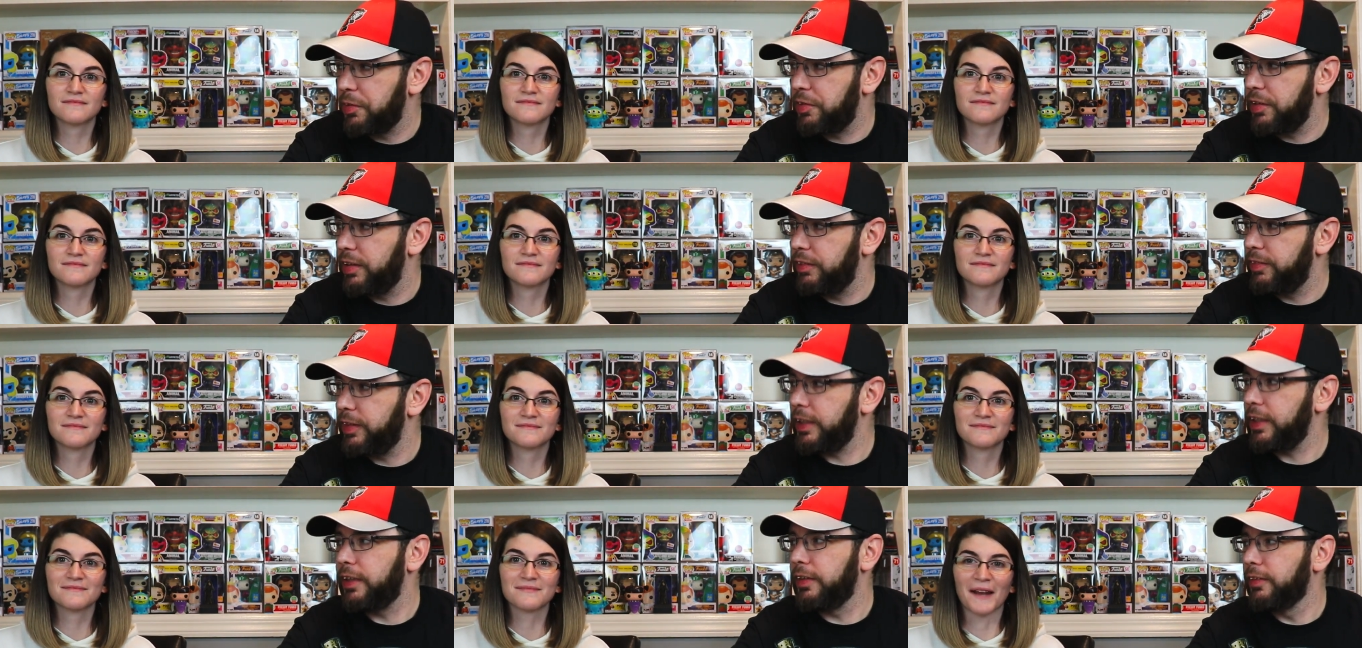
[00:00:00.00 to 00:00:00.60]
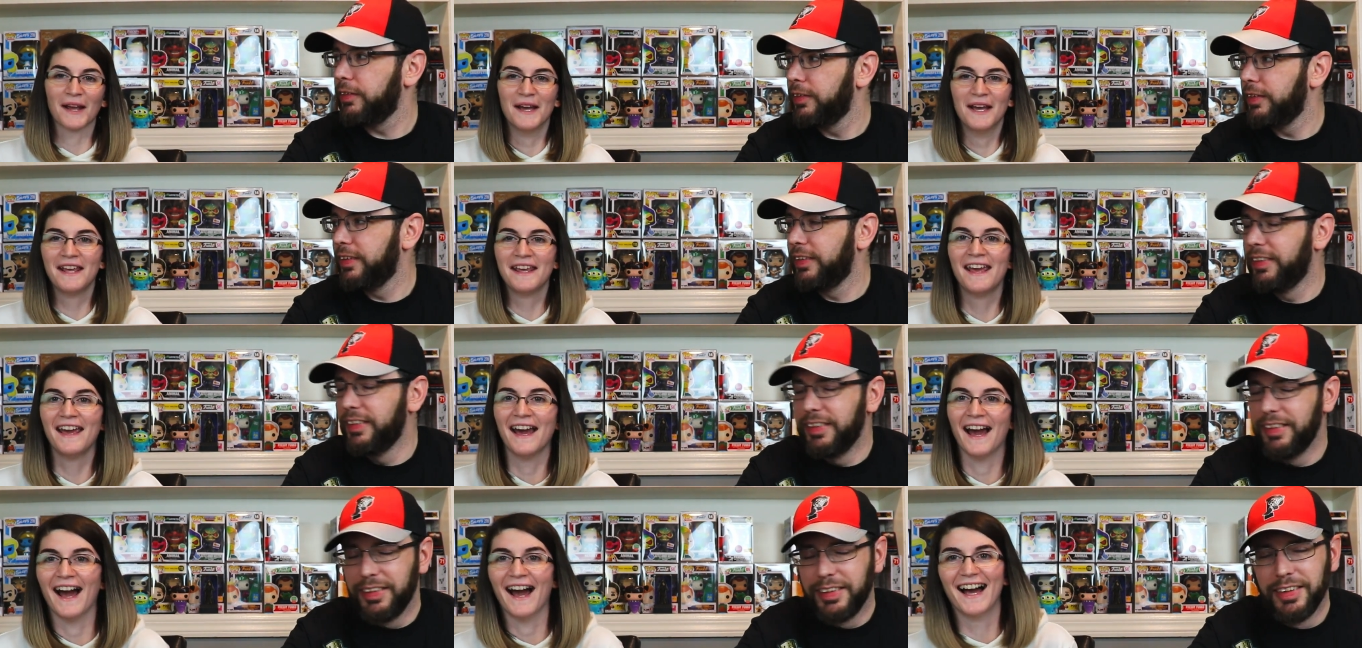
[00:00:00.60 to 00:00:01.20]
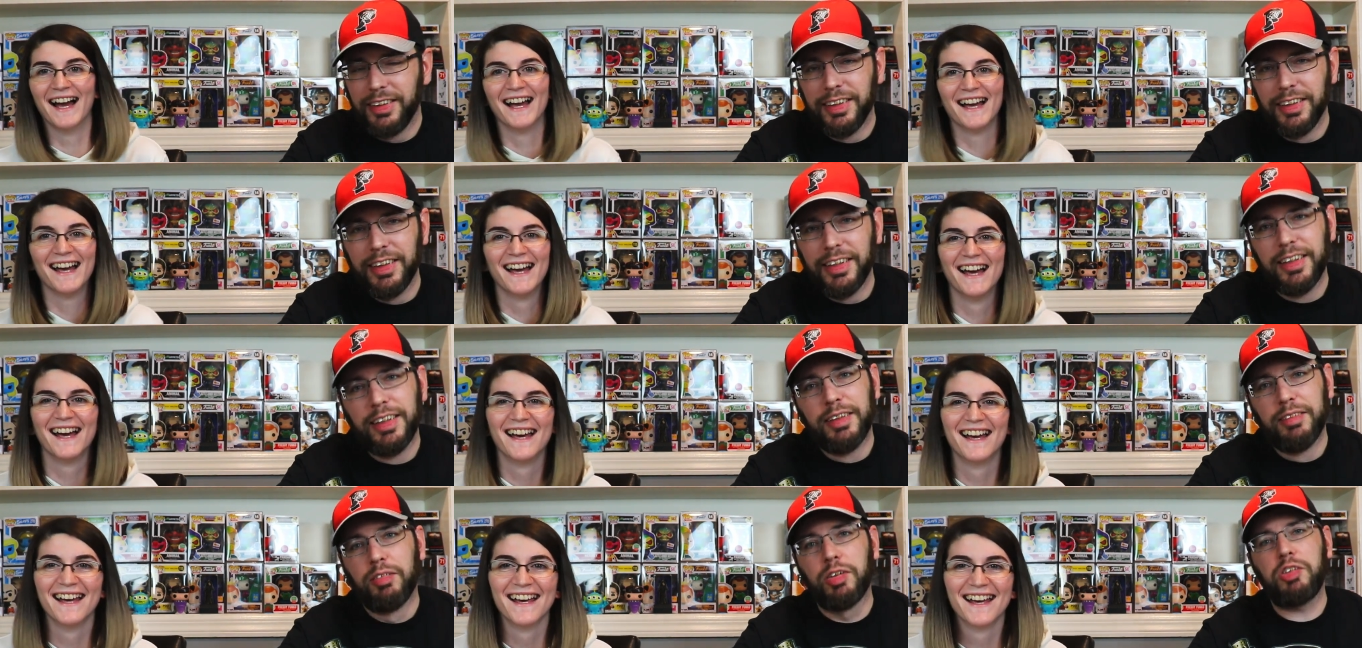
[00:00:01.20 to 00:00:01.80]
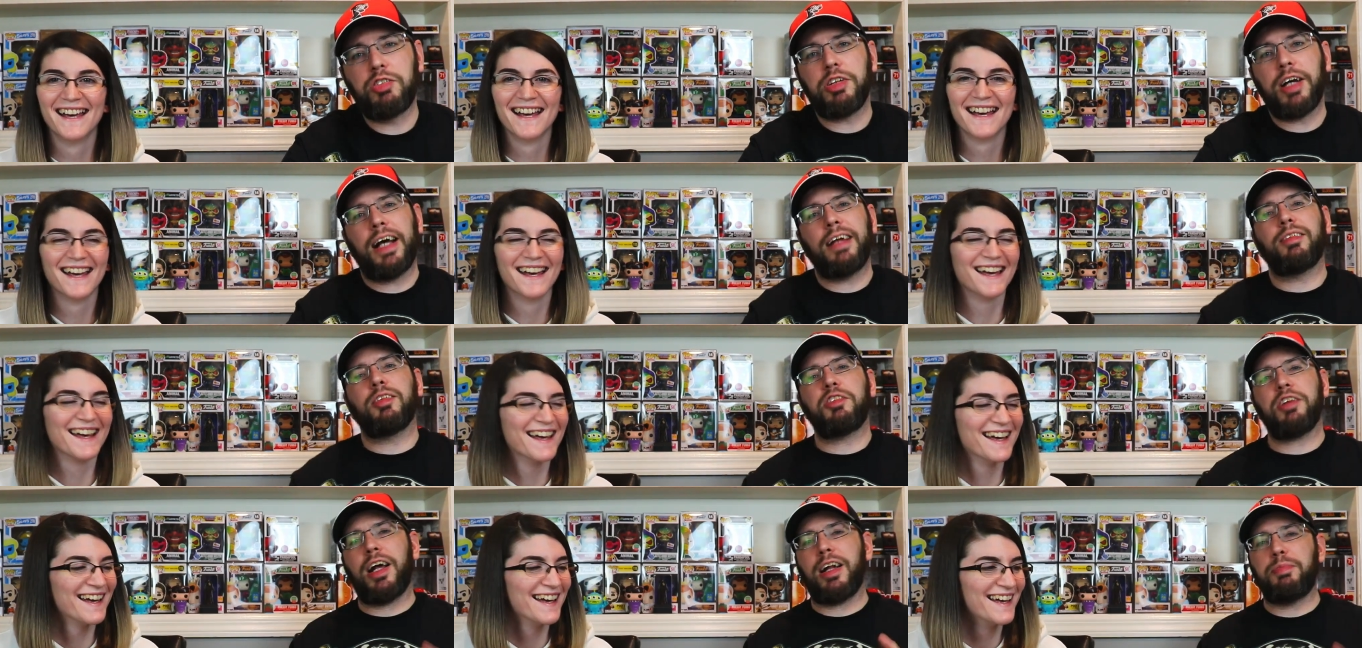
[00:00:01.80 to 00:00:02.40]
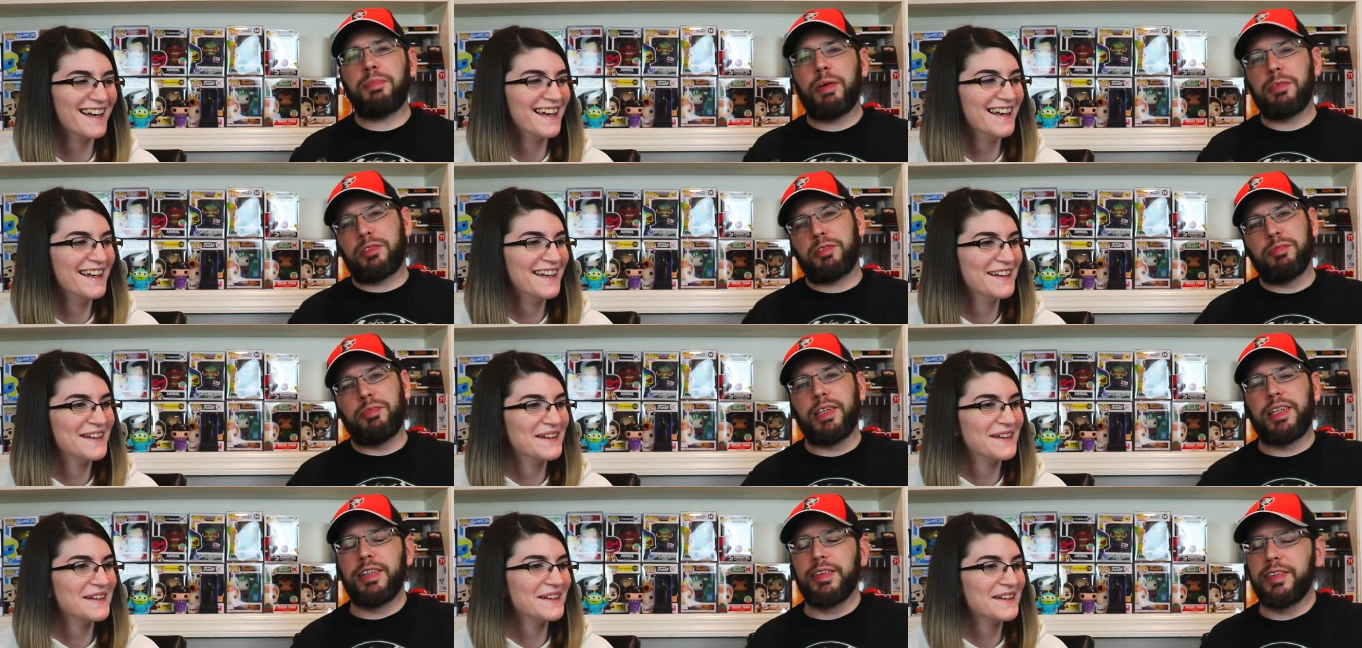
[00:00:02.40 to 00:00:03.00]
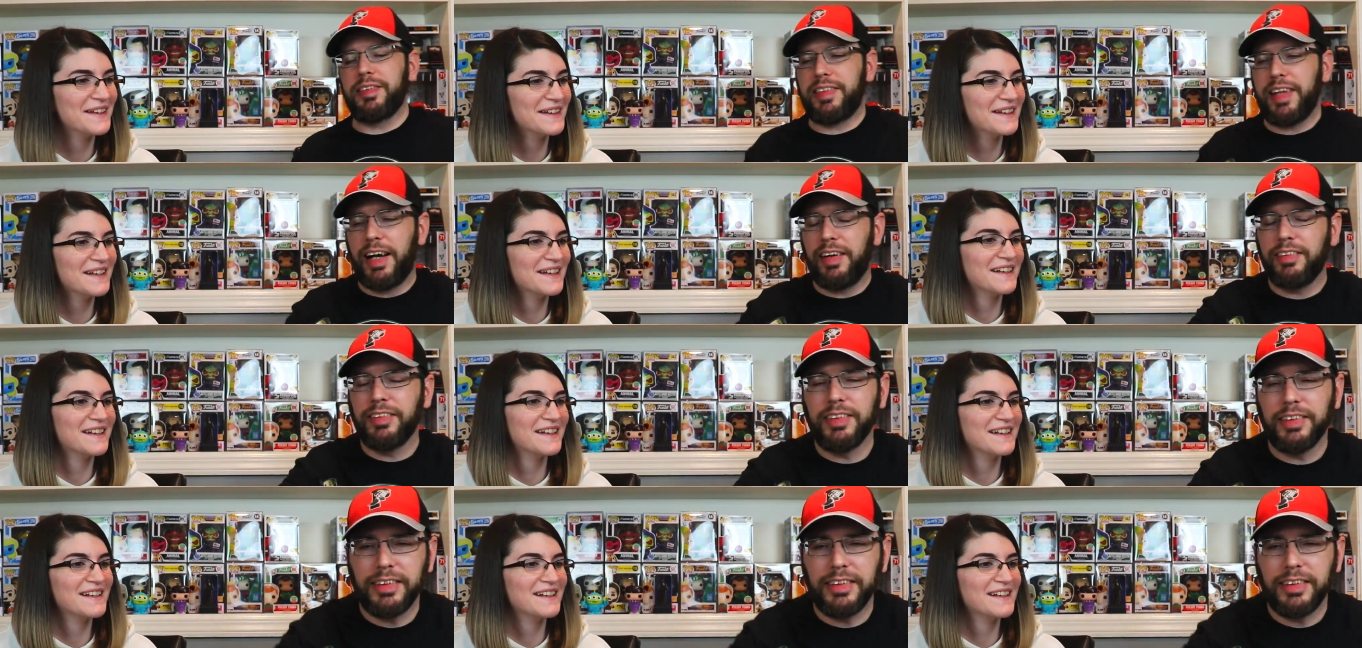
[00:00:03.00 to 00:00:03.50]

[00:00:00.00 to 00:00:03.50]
Speaker 1: to see the video. Yeah. We'll try, we'll try to pump some videos out.